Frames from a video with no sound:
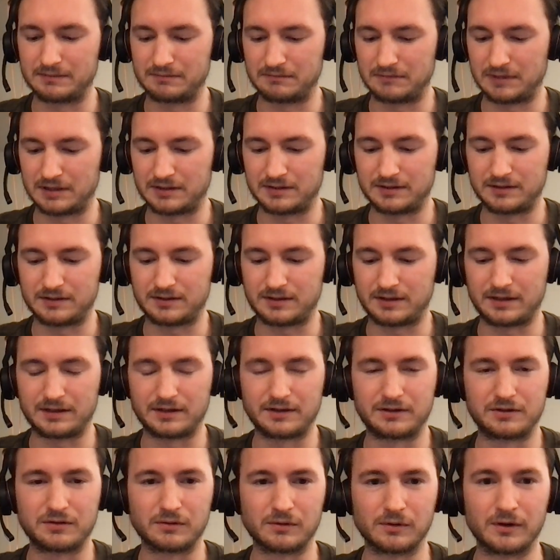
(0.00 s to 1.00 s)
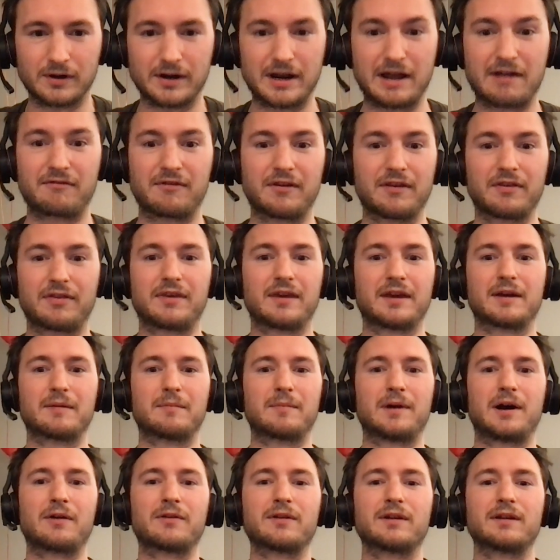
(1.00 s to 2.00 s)
I decided to learn everything
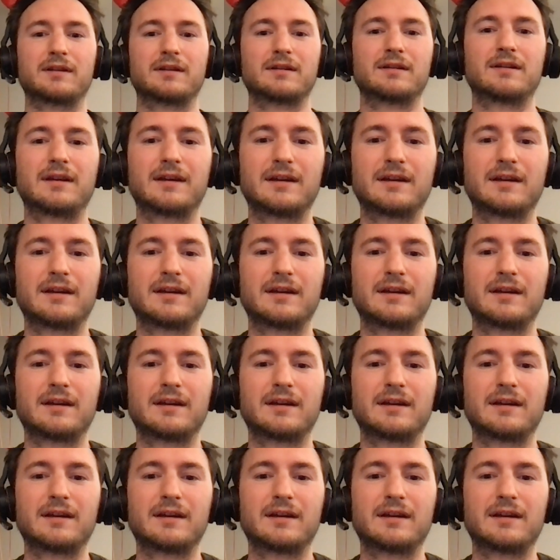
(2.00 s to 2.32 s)
about it.